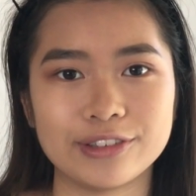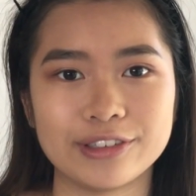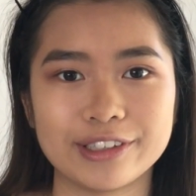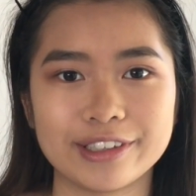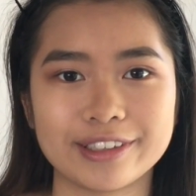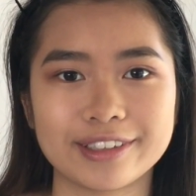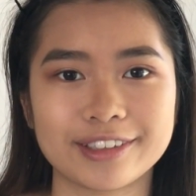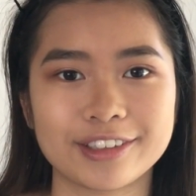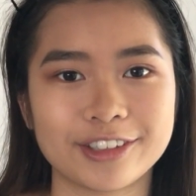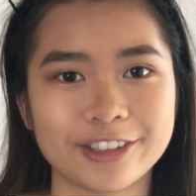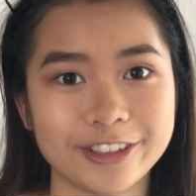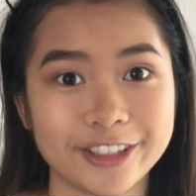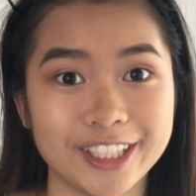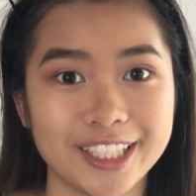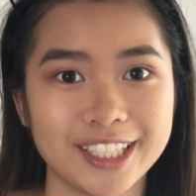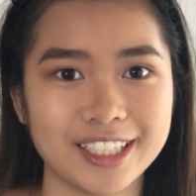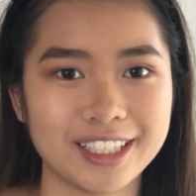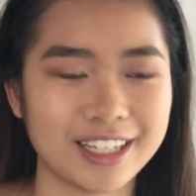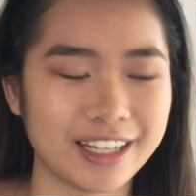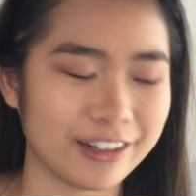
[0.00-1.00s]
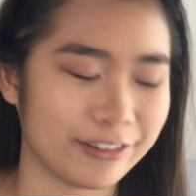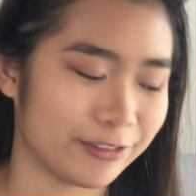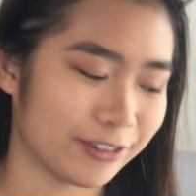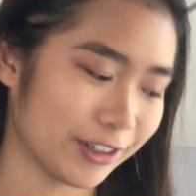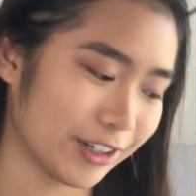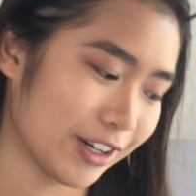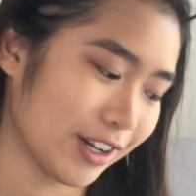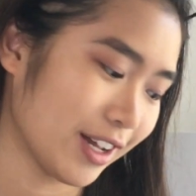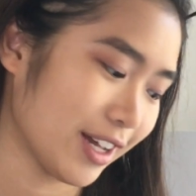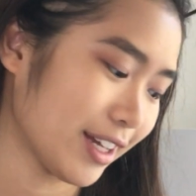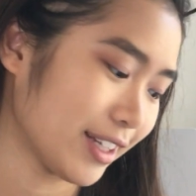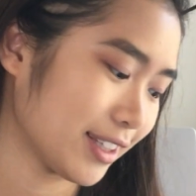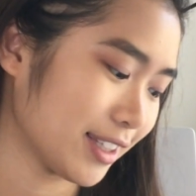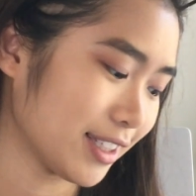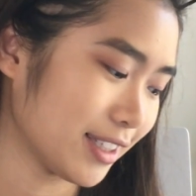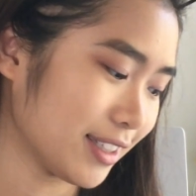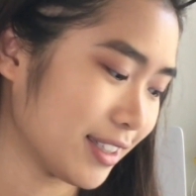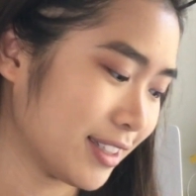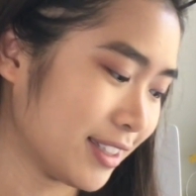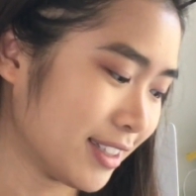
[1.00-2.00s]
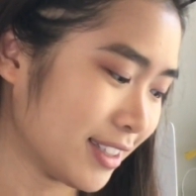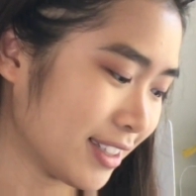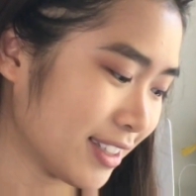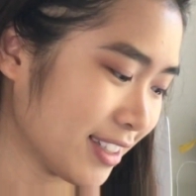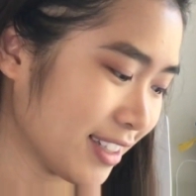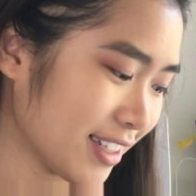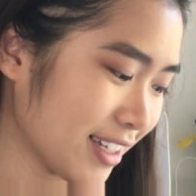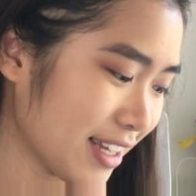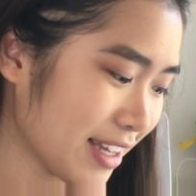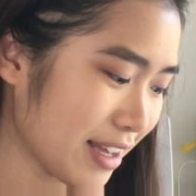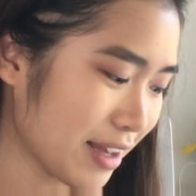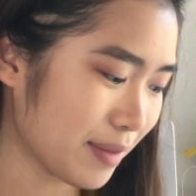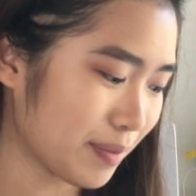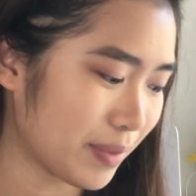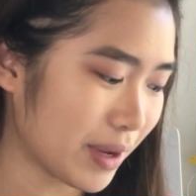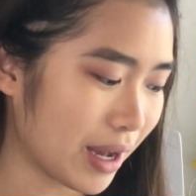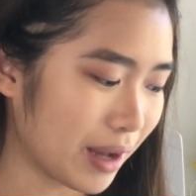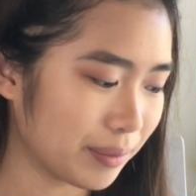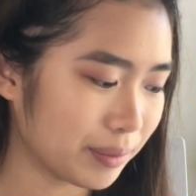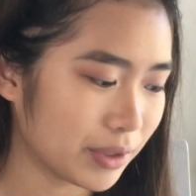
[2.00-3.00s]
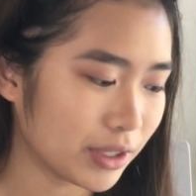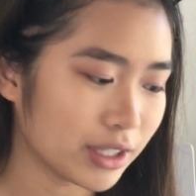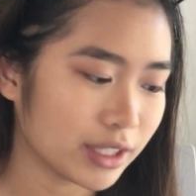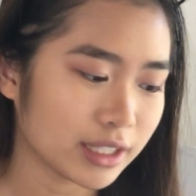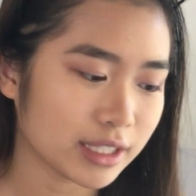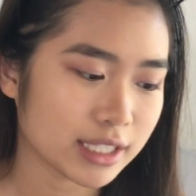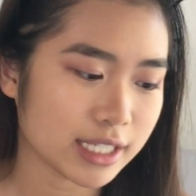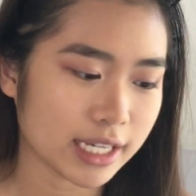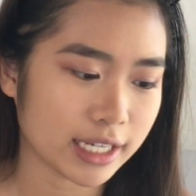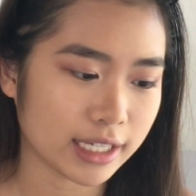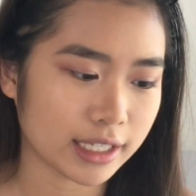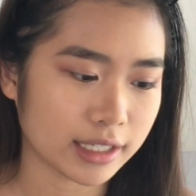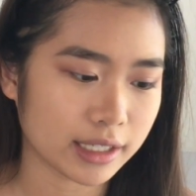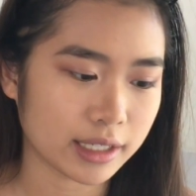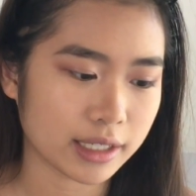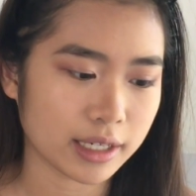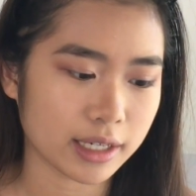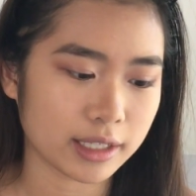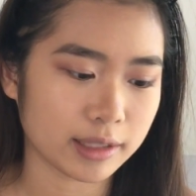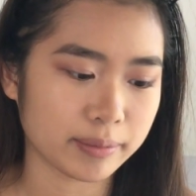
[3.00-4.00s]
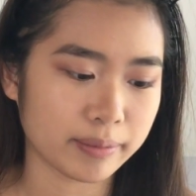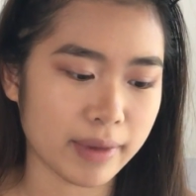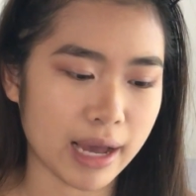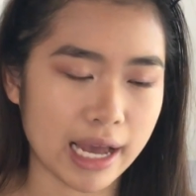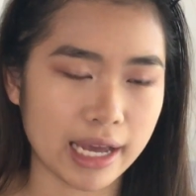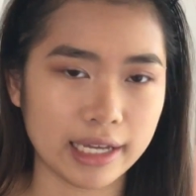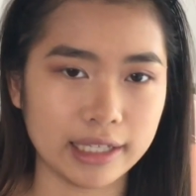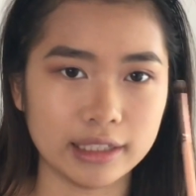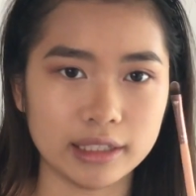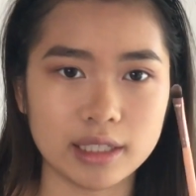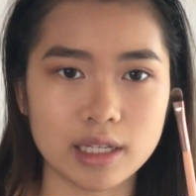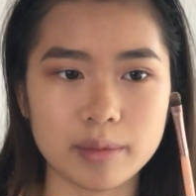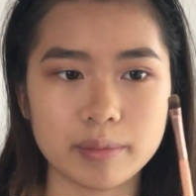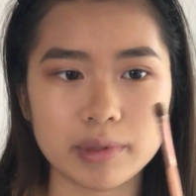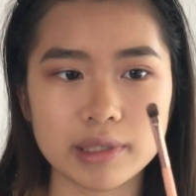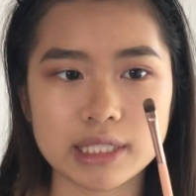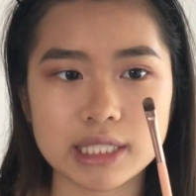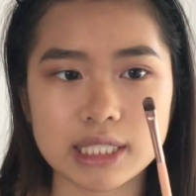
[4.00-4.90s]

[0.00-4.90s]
or Korea, I forgot. But I'm gonna take my number